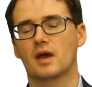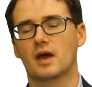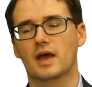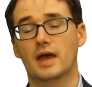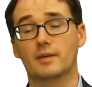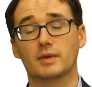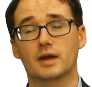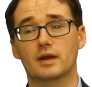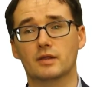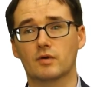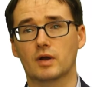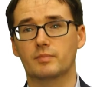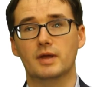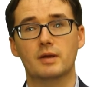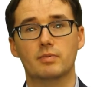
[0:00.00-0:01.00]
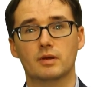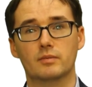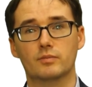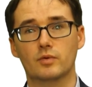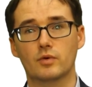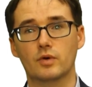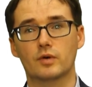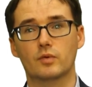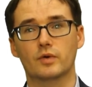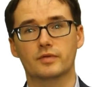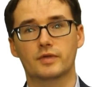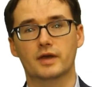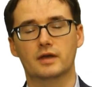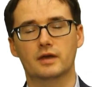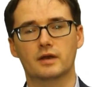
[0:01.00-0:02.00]
and getting the right people on board where
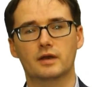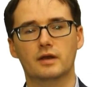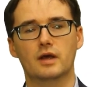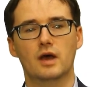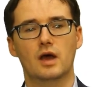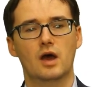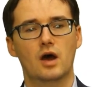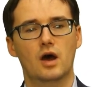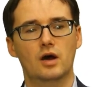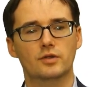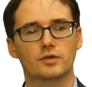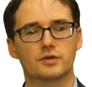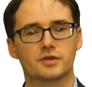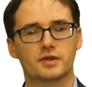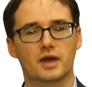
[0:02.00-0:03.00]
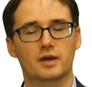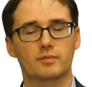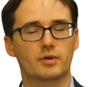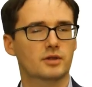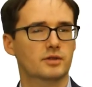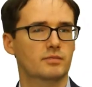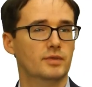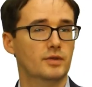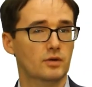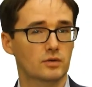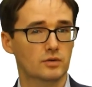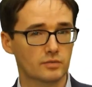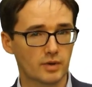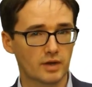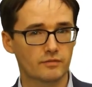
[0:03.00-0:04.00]
they can understand possibly the
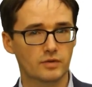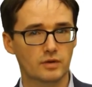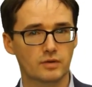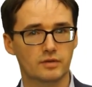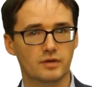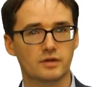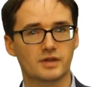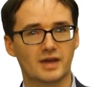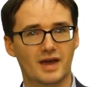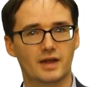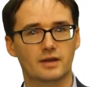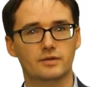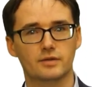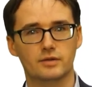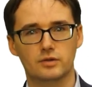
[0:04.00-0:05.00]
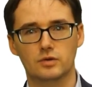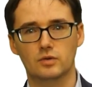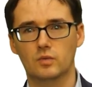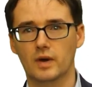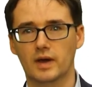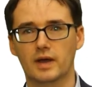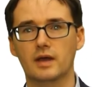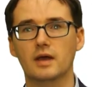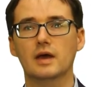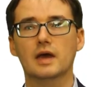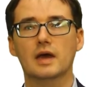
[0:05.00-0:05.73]
old way of doing things and the new way,